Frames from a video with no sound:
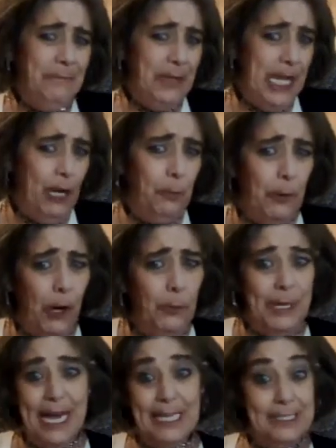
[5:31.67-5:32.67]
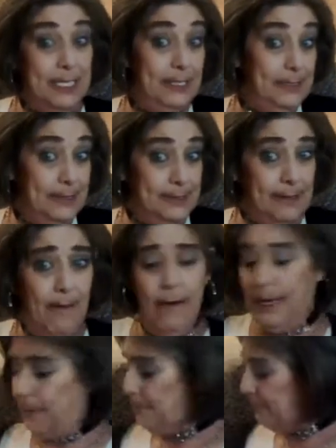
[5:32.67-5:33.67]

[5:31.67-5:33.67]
It'll probably add to the design.